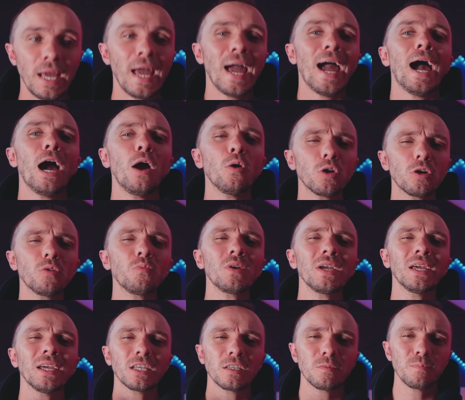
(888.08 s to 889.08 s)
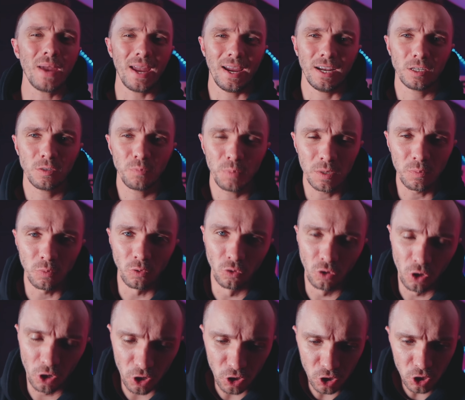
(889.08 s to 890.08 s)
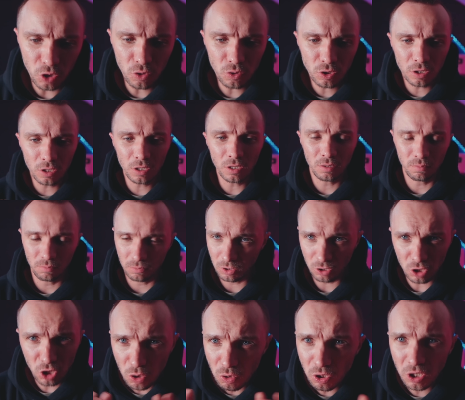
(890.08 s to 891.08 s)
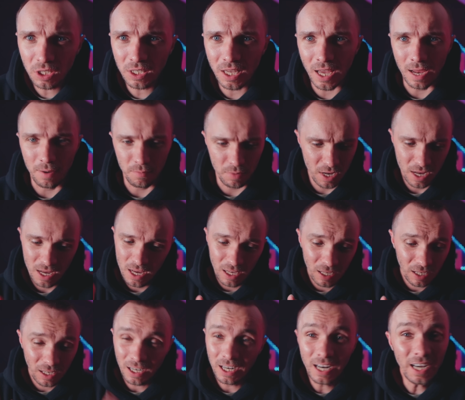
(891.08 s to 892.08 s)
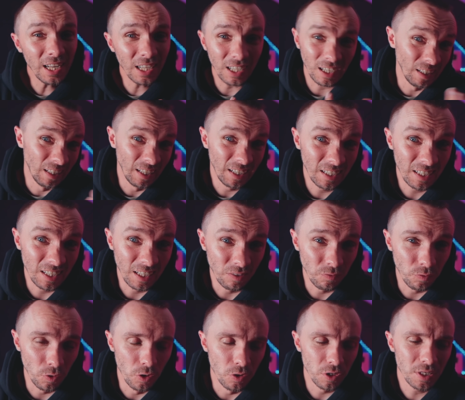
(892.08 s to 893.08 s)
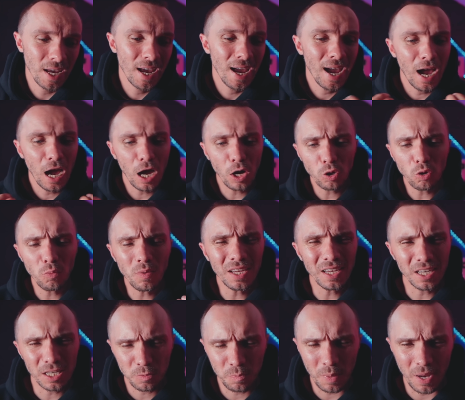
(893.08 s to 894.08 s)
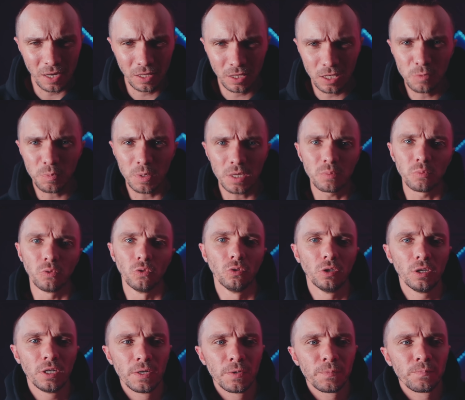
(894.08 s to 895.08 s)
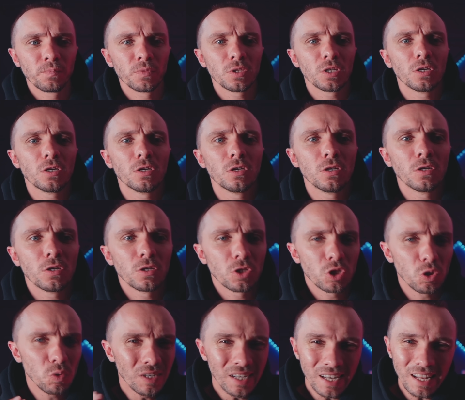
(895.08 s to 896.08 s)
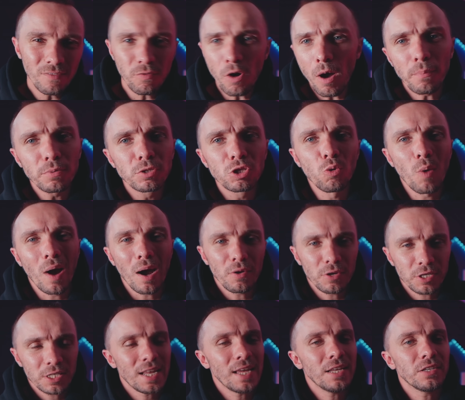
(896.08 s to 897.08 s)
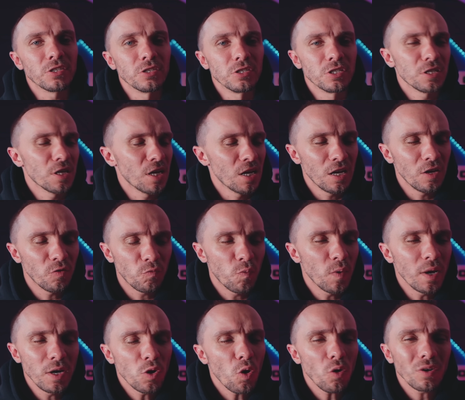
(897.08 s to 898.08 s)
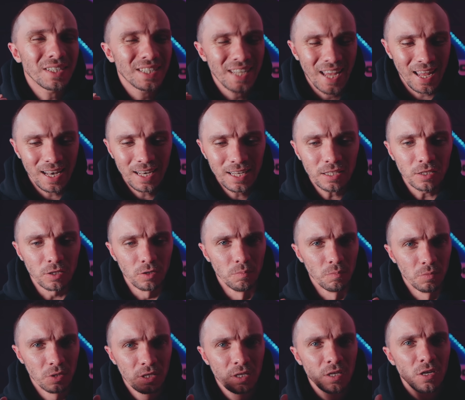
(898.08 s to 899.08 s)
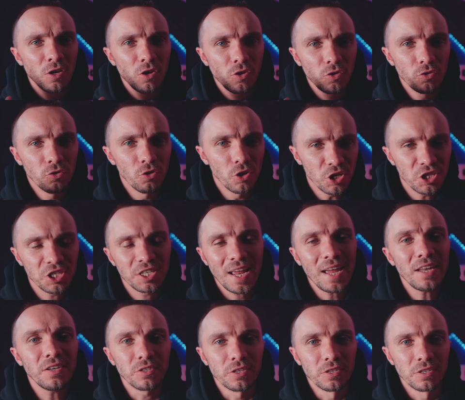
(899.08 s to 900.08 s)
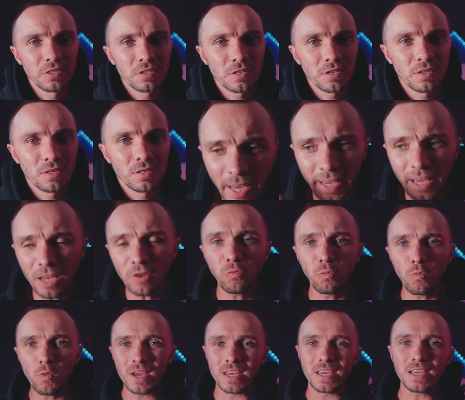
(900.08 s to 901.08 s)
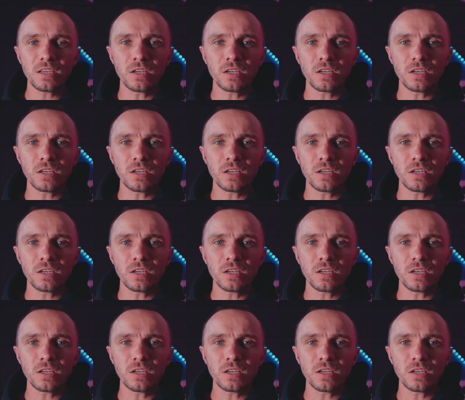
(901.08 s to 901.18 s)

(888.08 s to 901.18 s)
how can we expect people that are new to the game, clinically they can take photos, how can we expect these people to live up to our standards if we're not telling them the standards? If we